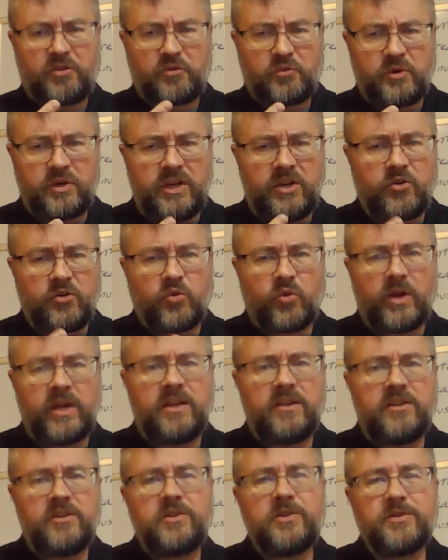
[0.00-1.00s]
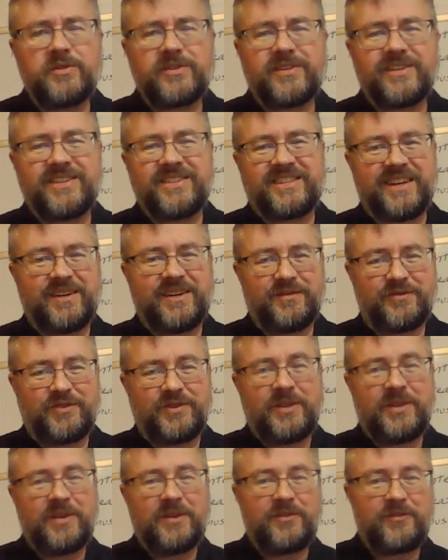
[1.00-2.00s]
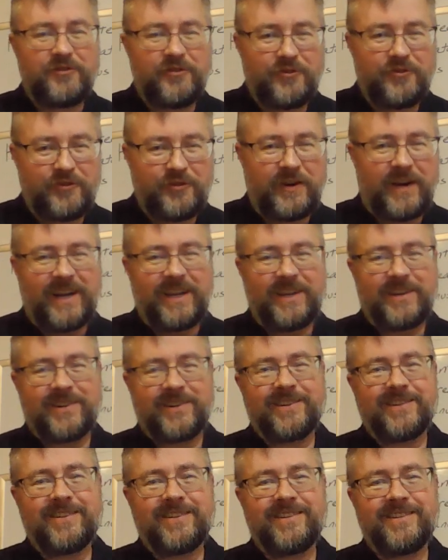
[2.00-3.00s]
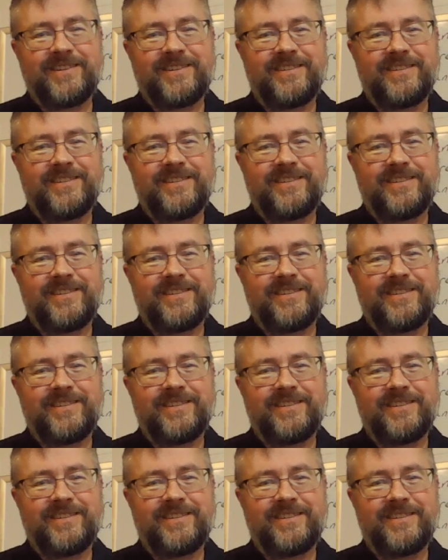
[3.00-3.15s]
Three great uses of fire.